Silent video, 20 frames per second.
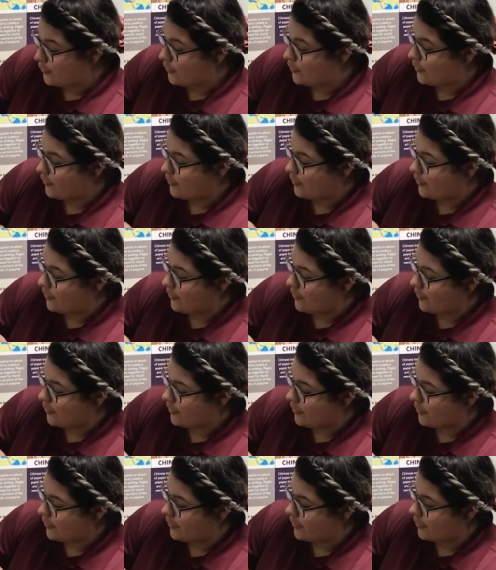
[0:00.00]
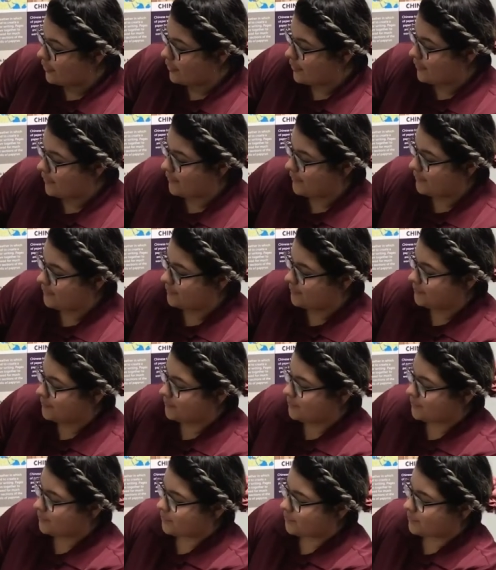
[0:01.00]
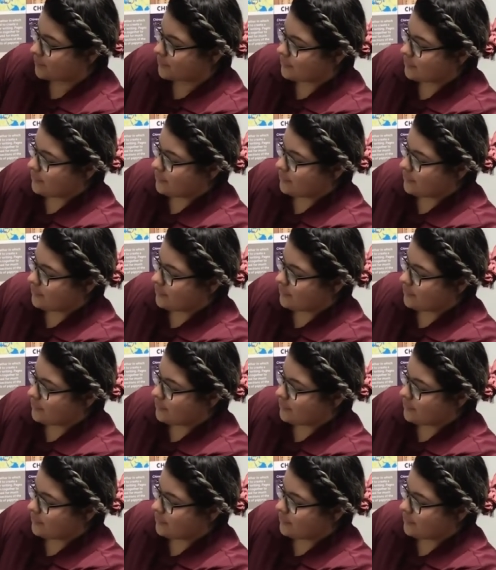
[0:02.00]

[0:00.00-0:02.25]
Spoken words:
(no one is talking)